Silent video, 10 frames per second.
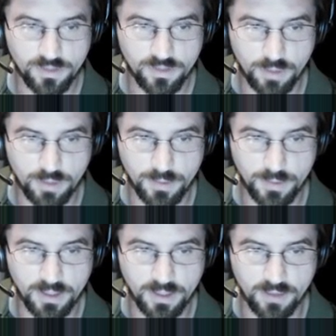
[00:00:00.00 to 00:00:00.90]
What is the
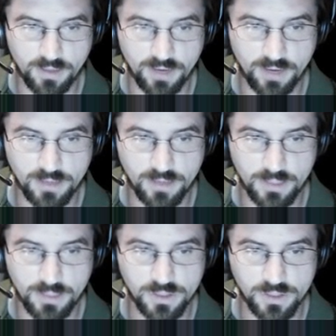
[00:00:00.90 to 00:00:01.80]
probability that a
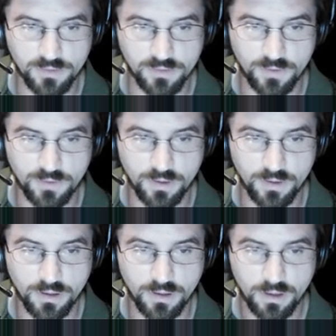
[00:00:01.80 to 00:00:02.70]
randomly chosen
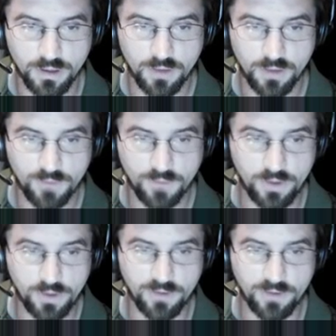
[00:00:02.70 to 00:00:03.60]
voter
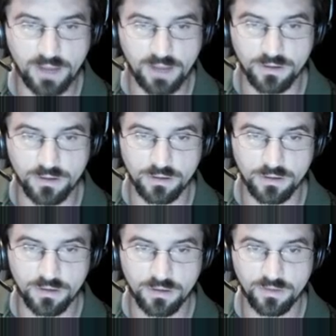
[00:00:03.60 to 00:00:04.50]
voted for
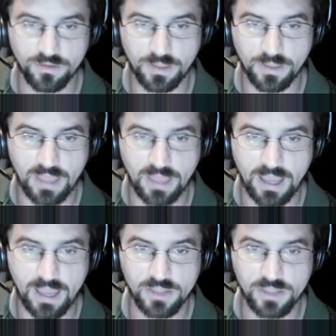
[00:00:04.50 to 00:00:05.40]
Hector? Assuming
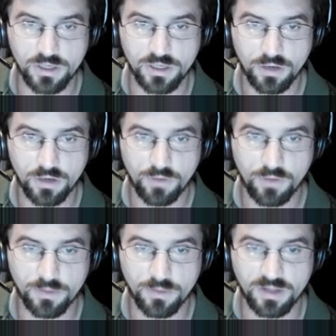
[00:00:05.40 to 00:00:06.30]
that H
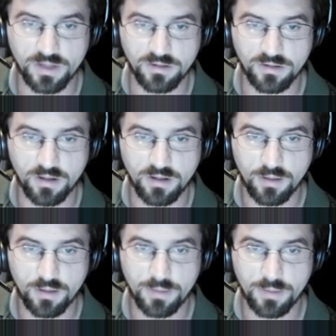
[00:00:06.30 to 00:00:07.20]
represents
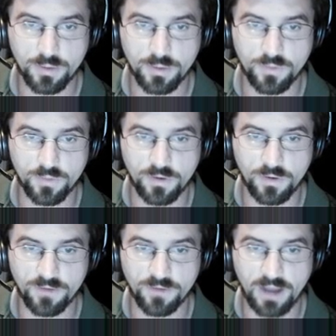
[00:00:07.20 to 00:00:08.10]
people who
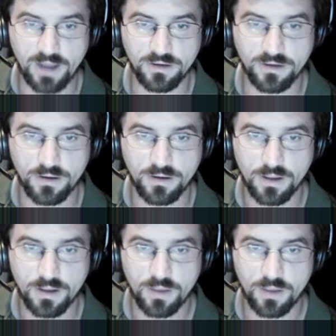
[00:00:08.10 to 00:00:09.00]
voted for Hector,
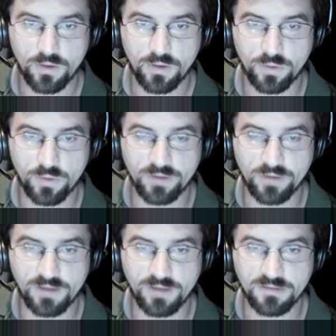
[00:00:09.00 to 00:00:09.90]
we have
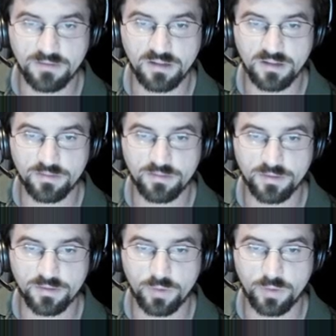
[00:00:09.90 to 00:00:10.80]
0.56
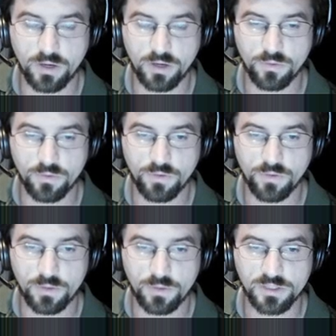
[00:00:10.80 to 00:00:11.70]
plus
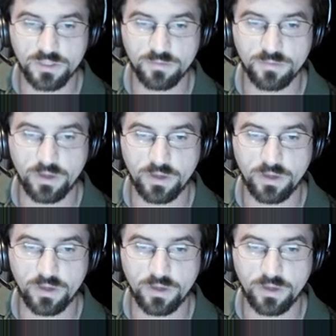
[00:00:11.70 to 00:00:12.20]
0.03, which is